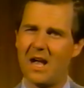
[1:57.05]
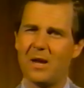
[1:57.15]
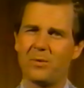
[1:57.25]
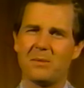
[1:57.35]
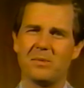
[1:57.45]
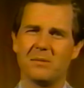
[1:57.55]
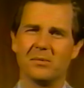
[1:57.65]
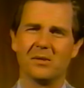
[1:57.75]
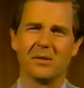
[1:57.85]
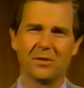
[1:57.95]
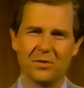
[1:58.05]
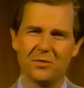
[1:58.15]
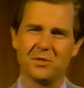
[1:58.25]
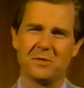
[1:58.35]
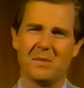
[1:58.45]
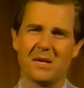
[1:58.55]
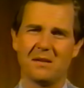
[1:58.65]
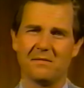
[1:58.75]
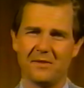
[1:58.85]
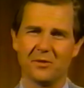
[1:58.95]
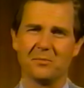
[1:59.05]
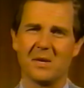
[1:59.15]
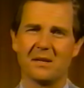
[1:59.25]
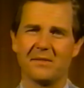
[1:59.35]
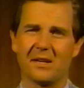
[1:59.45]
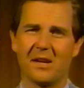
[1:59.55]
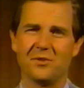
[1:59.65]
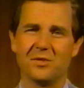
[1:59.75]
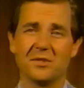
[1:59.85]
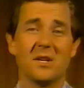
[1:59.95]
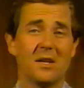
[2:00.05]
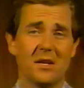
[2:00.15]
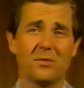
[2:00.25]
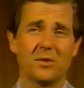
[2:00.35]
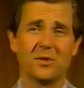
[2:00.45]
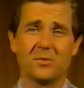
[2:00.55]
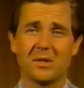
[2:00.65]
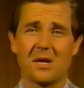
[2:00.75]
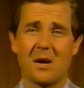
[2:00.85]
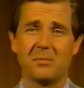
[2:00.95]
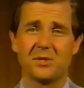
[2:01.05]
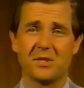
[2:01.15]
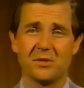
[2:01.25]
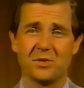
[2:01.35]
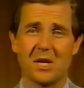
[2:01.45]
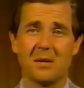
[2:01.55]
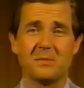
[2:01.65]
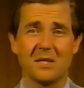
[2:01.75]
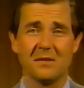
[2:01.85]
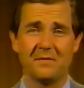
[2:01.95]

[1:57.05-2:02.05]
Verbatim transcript: Highway people are used to making field modifications in order to accomplish their jobs